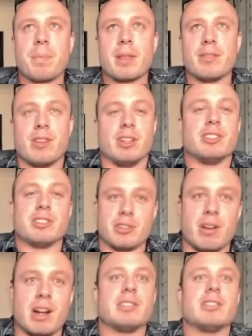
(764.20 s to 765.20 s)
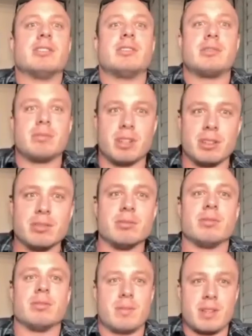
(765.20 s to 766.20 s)
not just the Russians,
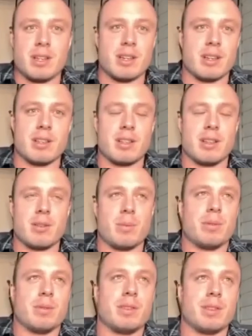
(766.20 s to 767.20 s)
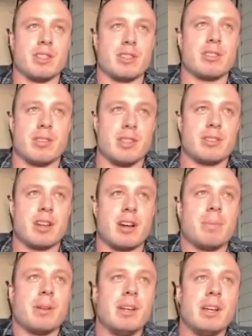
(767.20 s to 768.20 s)
the
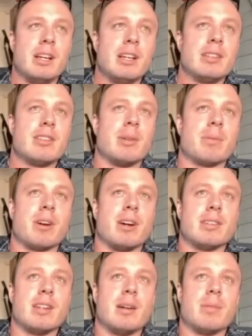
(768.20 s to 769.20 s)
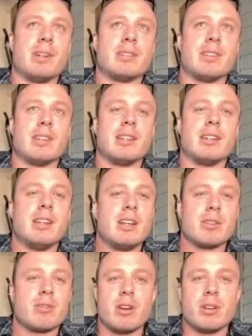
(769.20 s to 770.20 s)
top guys in arm wrestling.
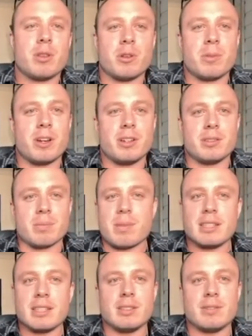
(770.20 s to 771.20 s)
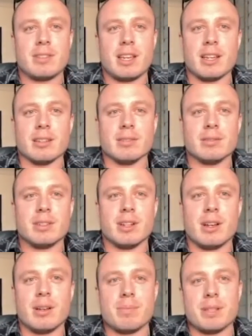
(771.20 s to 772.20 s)
Growth hormone is a massive thing,
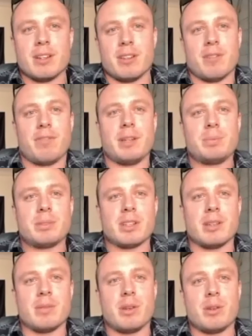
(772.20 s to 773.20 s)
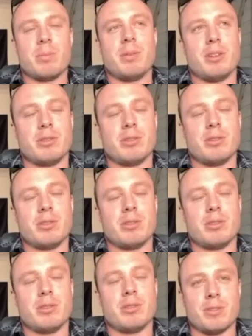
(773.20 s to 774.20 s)
But then on the flip side, if you abuse growth
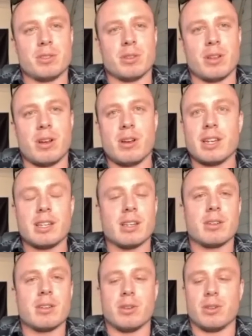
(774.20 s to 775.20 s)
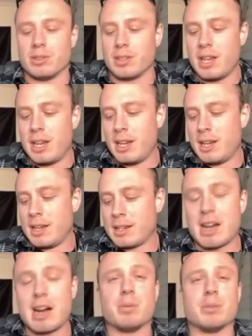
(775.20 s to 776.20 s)
hormone for too long, it can cause
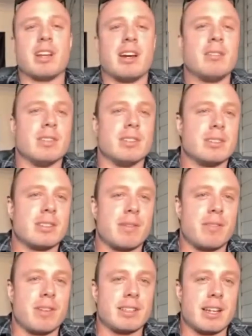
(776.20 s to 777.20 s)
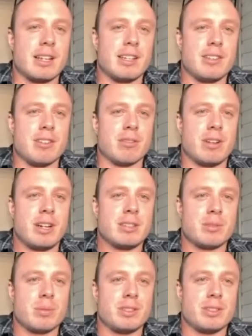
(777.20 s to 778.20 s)
carpal tunnel and stuff like that in your
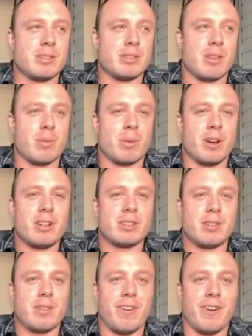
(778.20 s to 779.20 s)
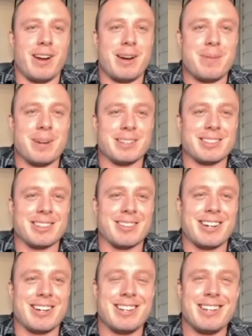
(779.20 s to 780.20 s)
wrist, which is the worst for arm wrestling,
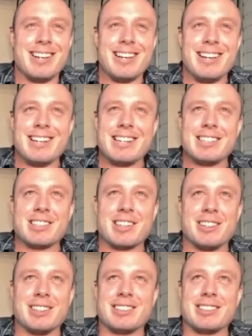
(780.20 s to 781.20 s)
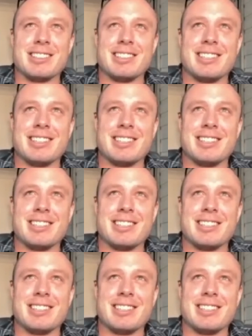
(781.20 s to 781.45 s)
right? Yeah. So it's,